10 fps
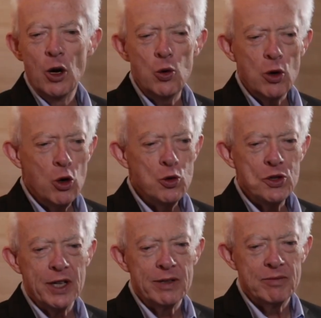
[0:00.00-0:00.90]
Who's
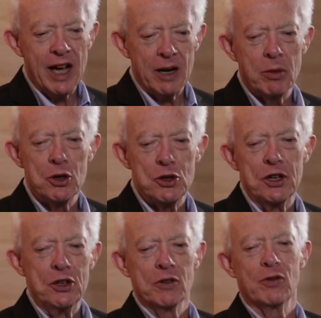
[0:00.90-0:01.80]
the tech person
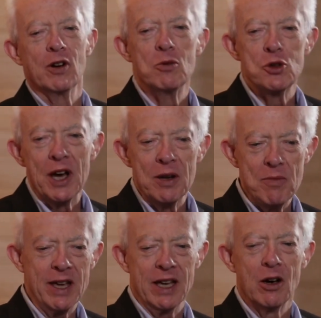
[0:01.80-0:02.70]
in your firm who's kind of
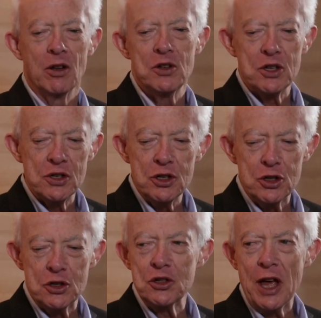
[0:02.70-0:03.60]
making all these
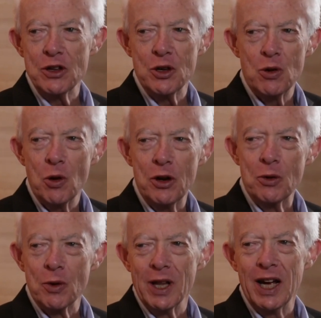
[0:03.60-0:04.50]
decisions? Is that you, or do
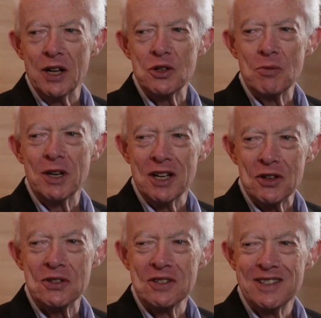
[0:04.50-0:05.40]
you rely on somebody
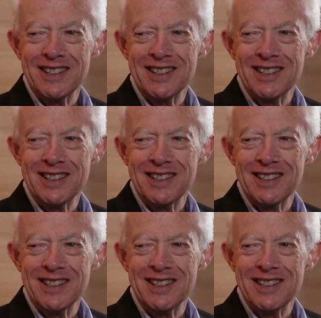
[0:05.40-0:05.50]
else?